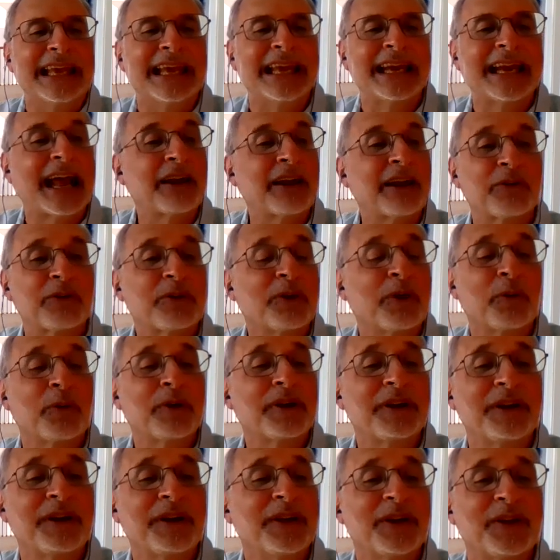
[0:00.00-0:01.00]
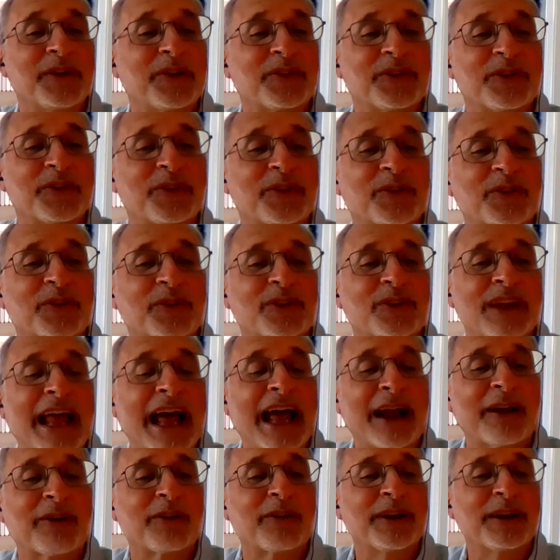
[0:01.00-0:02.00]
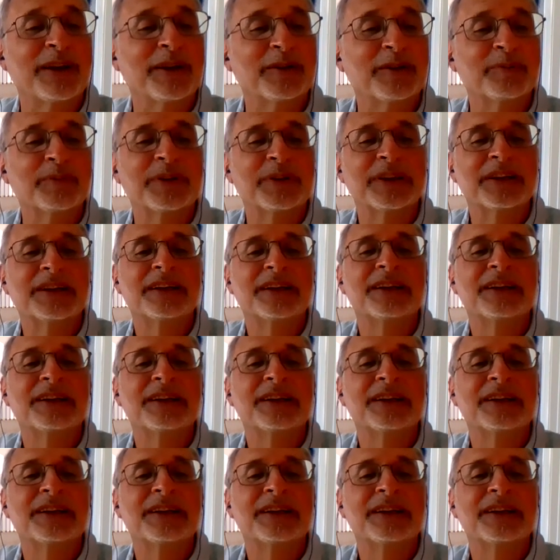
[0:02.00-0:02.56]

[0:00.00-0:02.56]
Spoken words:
And I don't know what it is. This is an acronym.